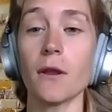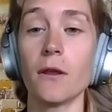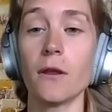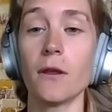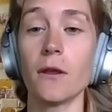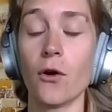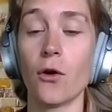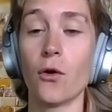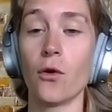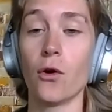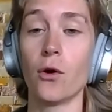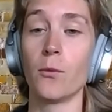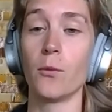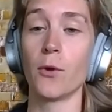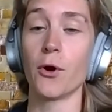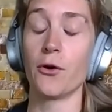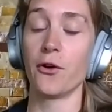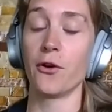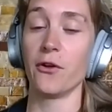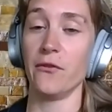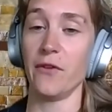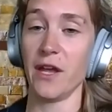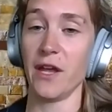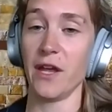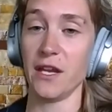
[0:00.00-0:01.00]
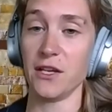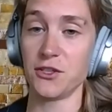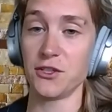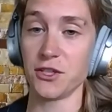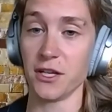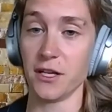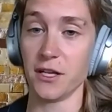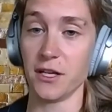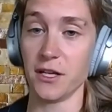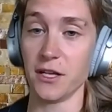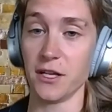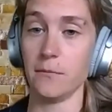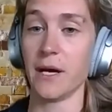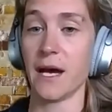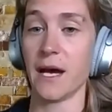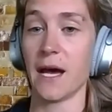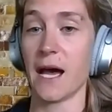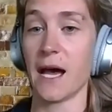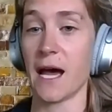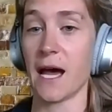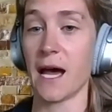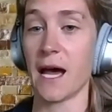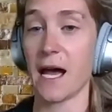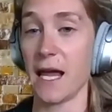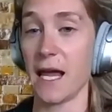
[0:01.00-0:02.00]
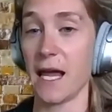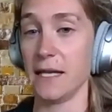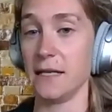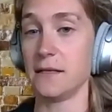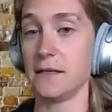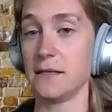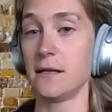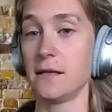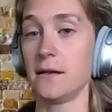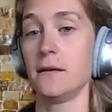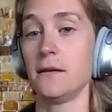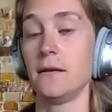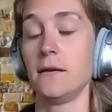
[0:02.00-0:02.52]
The whole motivation behind